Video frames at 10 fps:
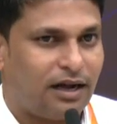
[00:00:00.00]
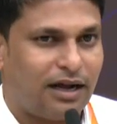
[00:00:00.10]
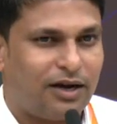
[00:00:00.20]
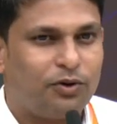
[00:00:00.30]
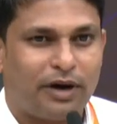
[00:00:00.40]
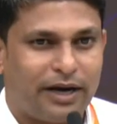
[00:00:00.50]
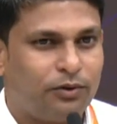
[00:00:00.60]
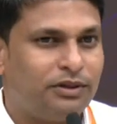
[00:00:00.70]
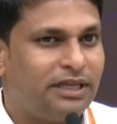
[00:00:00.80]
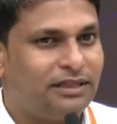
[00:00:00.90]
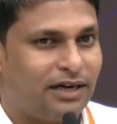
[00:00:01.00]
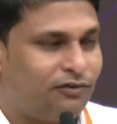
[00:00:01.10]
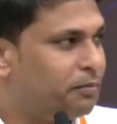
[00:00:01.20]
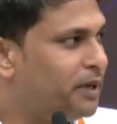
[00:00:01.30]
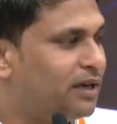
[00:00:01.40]
No, I don't think that
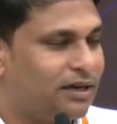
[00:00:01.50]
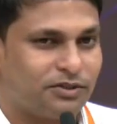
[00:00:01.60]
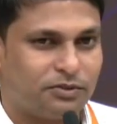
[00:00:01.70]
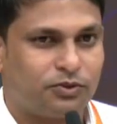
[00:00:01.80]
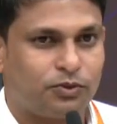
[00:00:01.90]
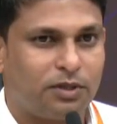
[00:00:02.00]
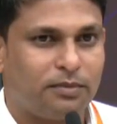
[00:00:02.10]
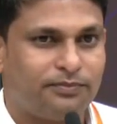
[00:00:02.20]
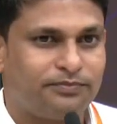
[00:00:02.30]
would be suitable.